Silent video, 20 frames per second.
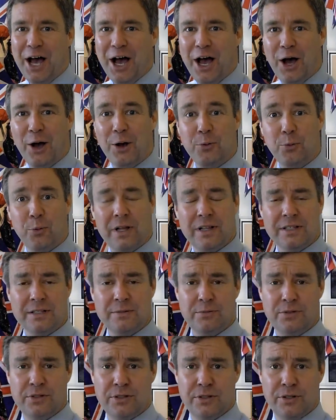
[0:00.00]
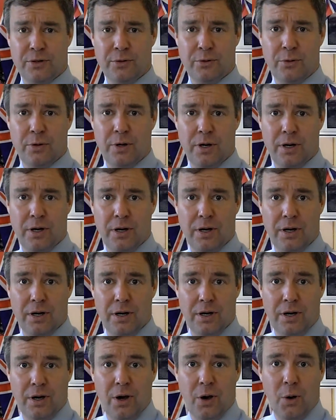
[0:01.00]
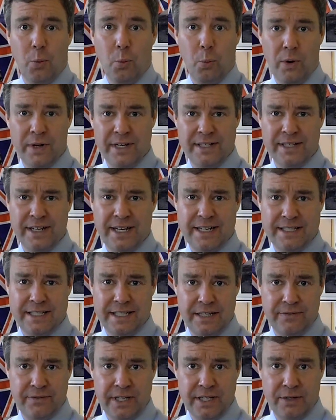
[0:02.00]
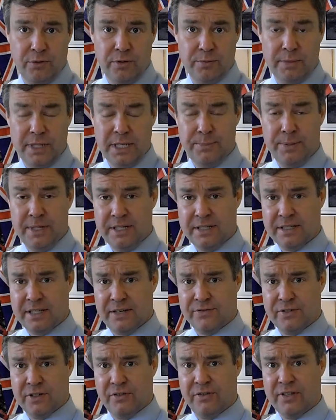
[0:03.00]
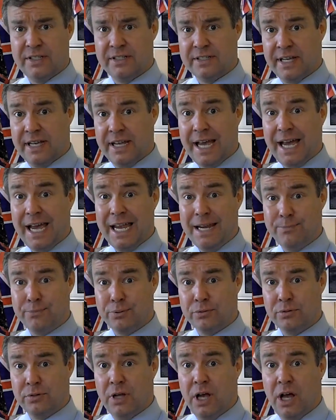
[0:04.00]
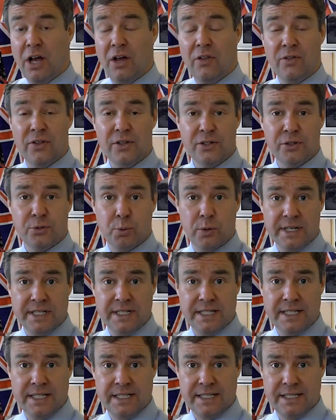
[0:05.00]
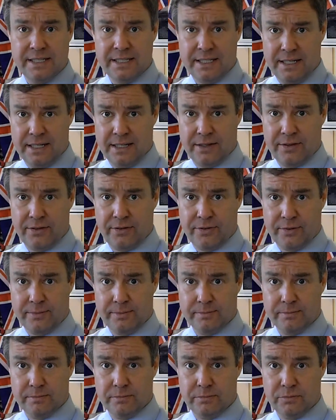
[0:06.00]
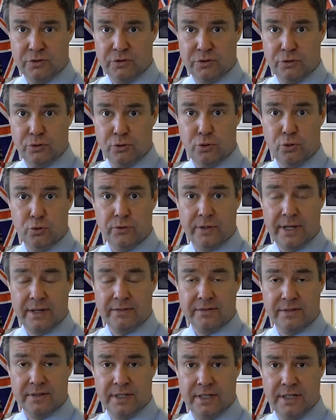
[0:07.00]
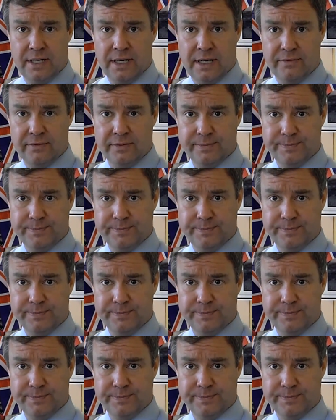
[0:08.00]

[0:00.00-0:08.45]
and welcome to Wedding Day TV with me, Peter Sefton, on this day, April the 26th, 2011.